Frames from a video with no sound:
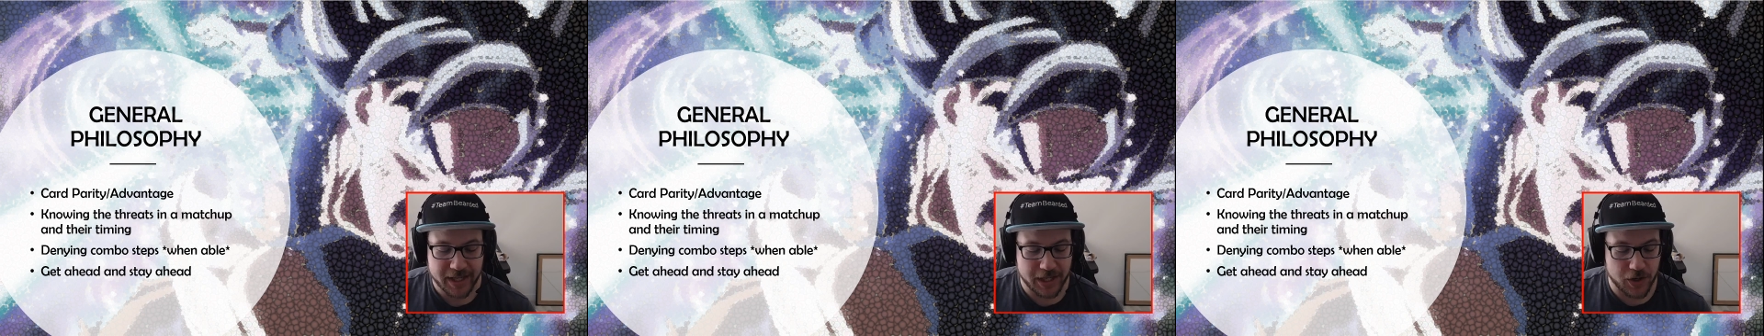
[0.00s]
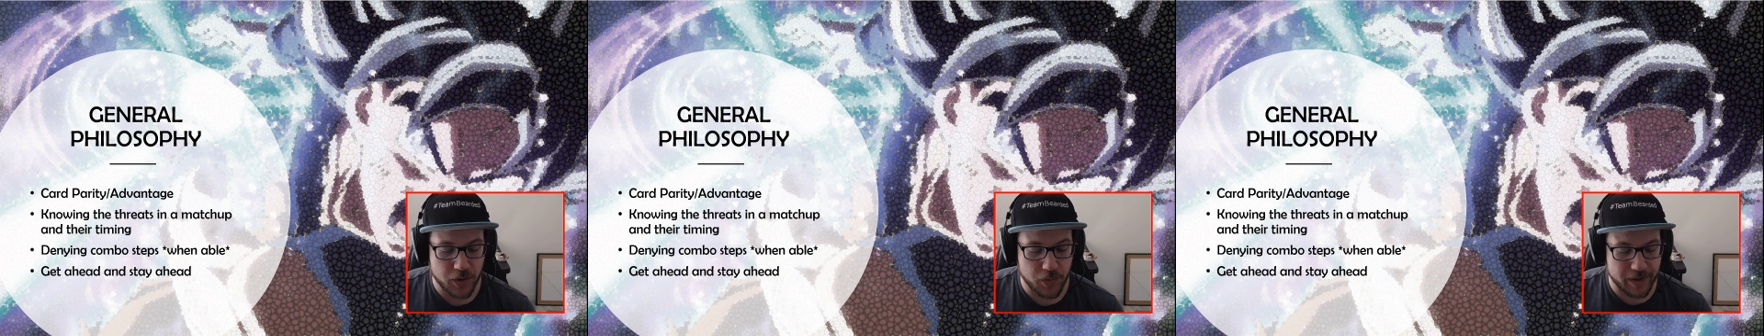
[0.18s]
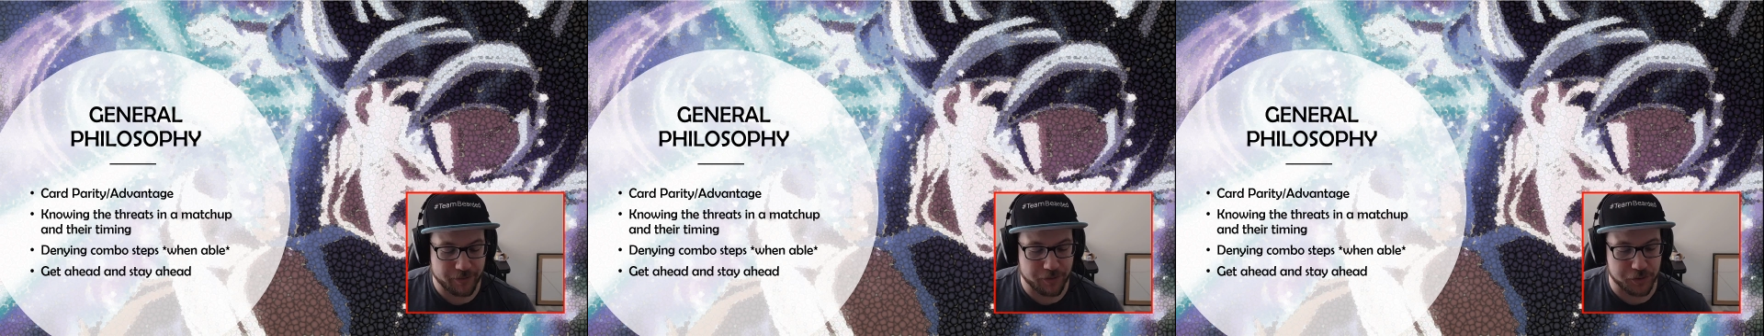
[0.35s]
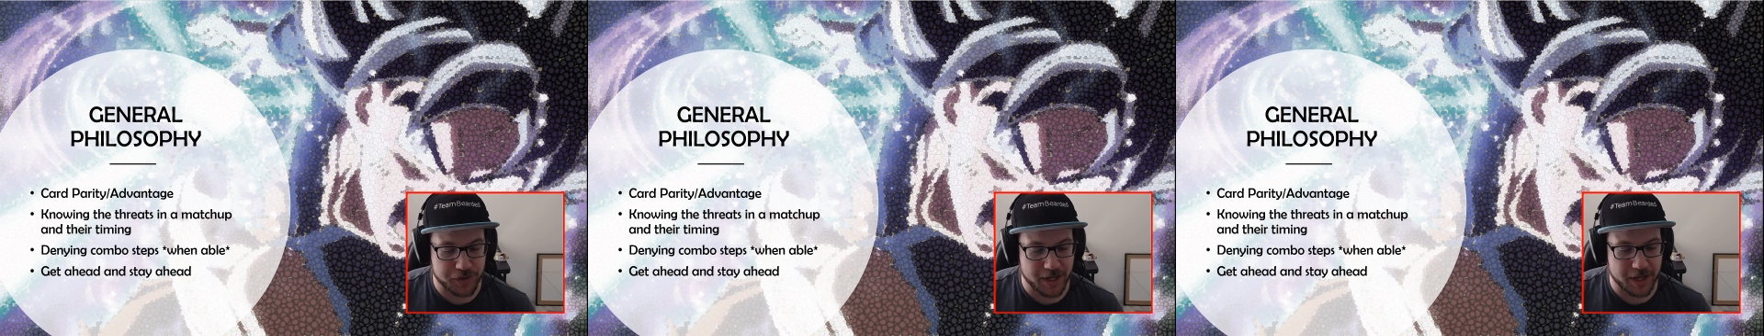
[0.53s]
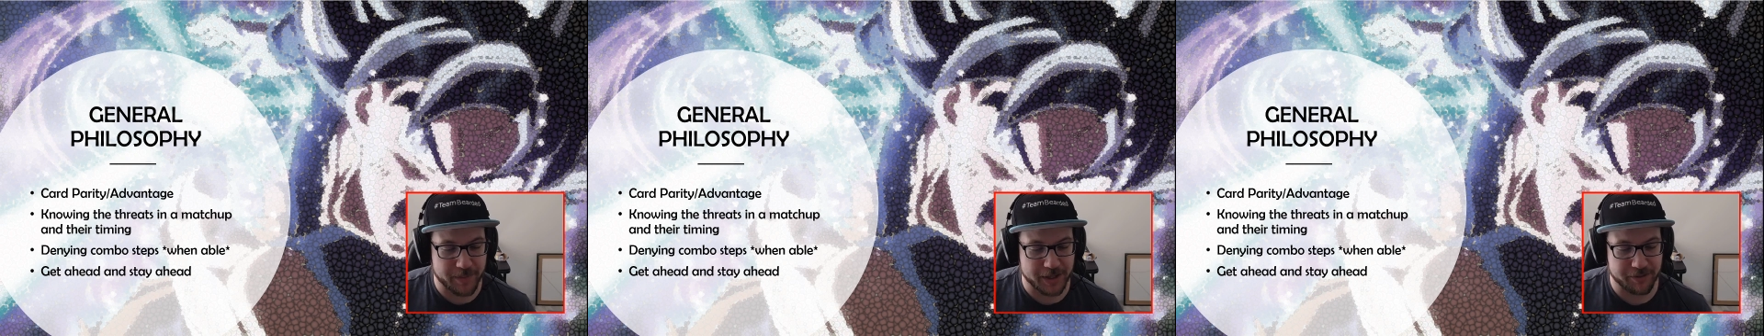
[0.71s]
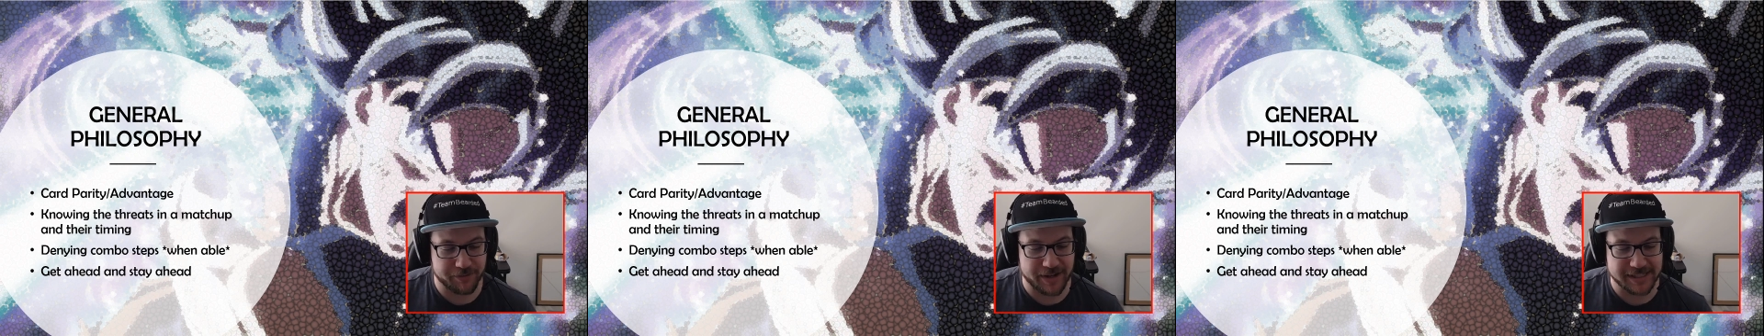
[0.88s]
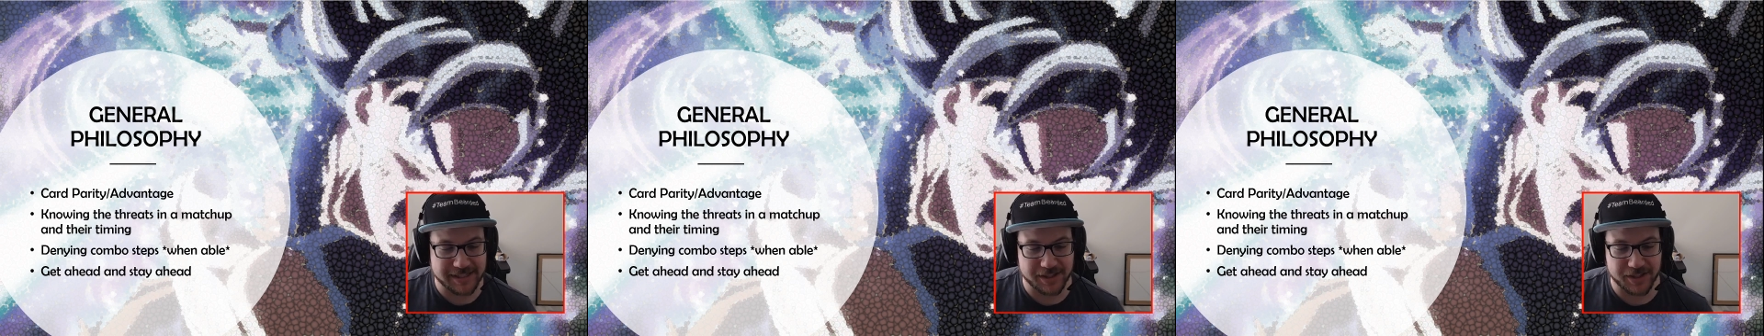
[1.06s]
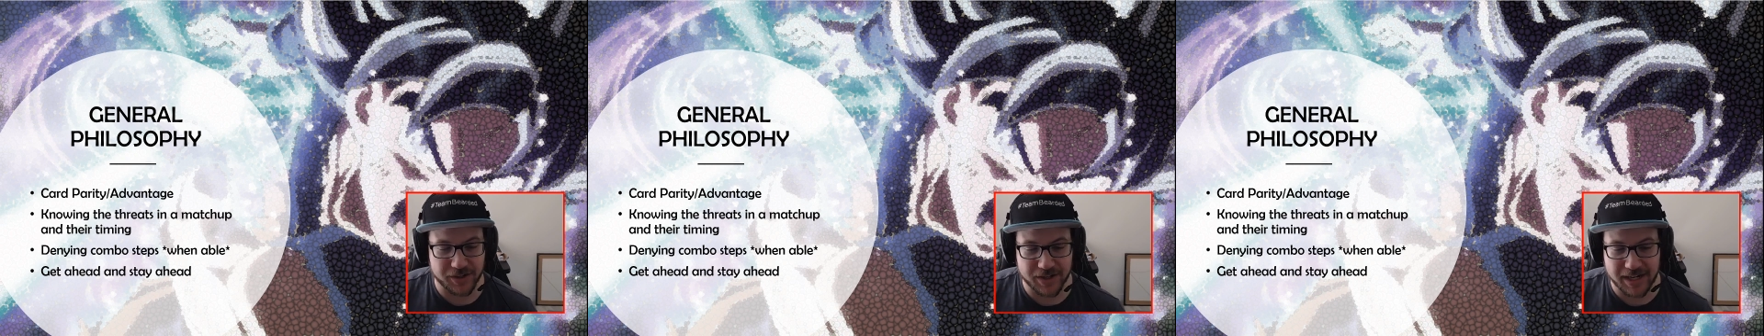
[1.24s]
If you're thinking about the
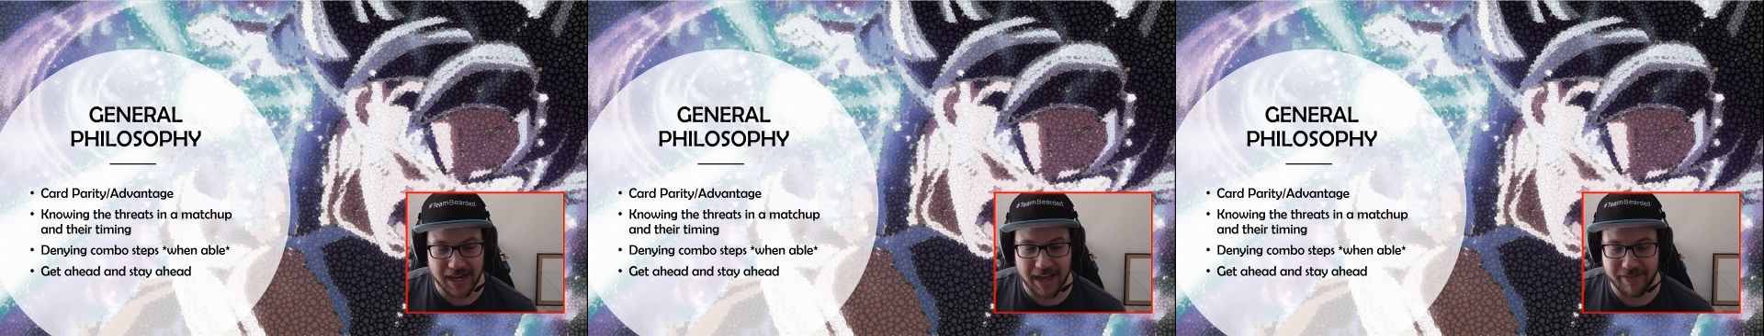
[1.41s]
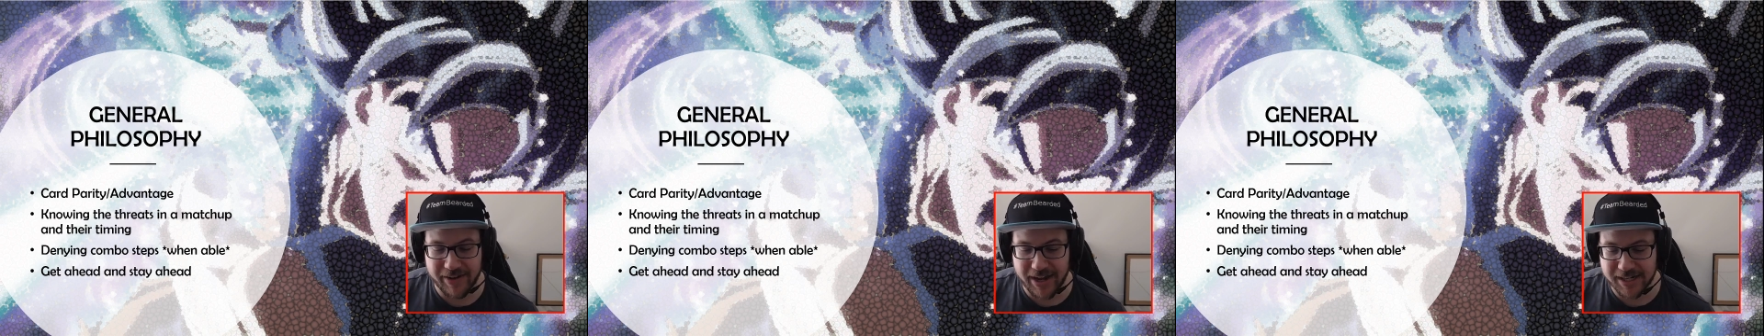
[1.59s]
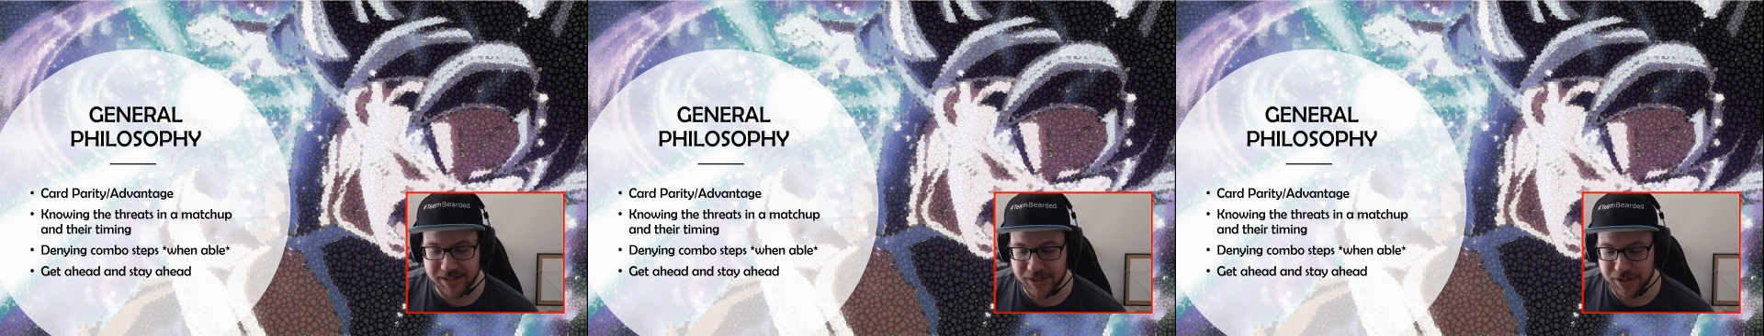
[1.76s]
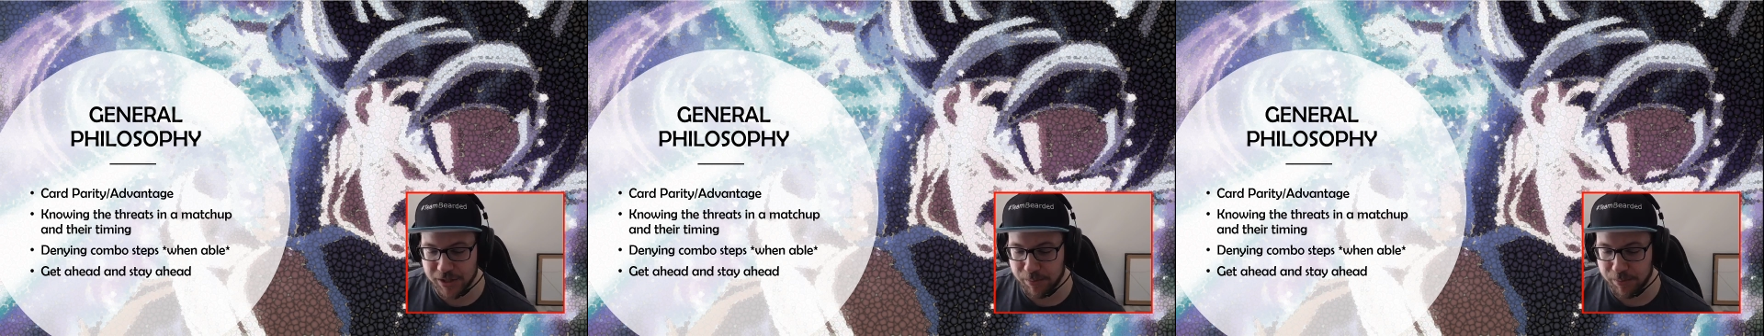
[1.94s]
fact that they're going to have access